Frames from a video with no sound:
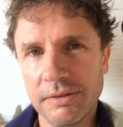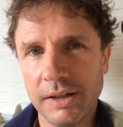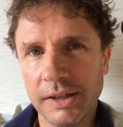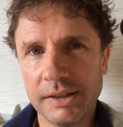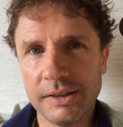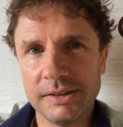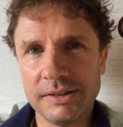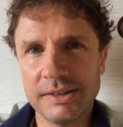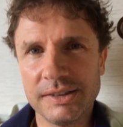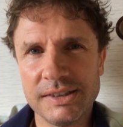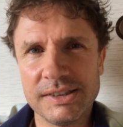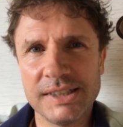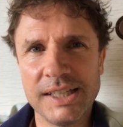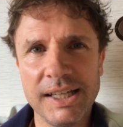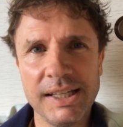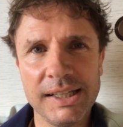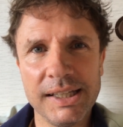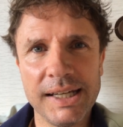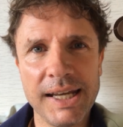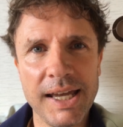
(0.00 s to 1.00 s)
fucking
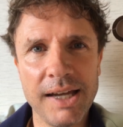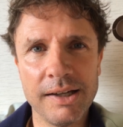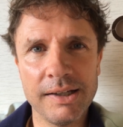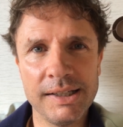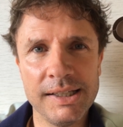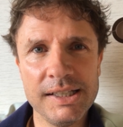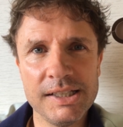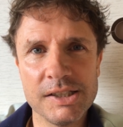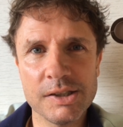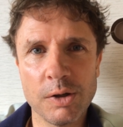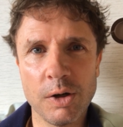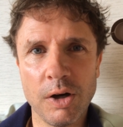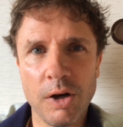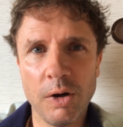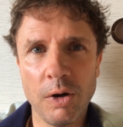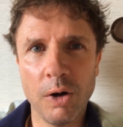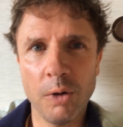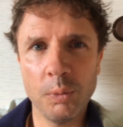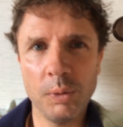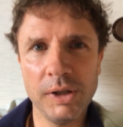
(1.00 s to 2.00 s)
tell it how it is.
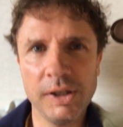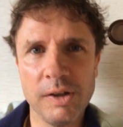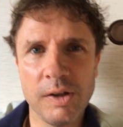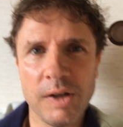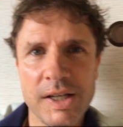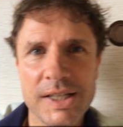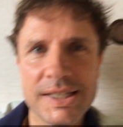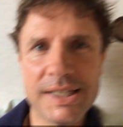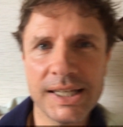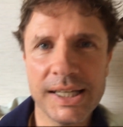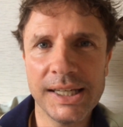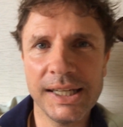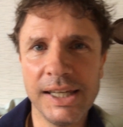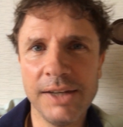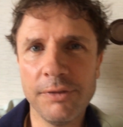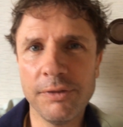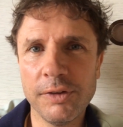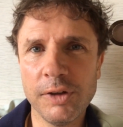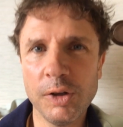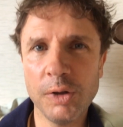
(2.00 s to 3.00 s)
I realise that
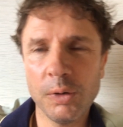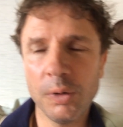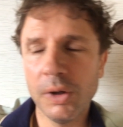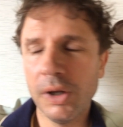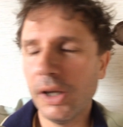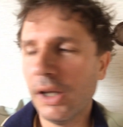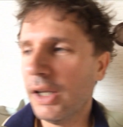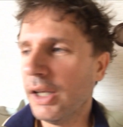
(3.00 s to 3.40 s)
if you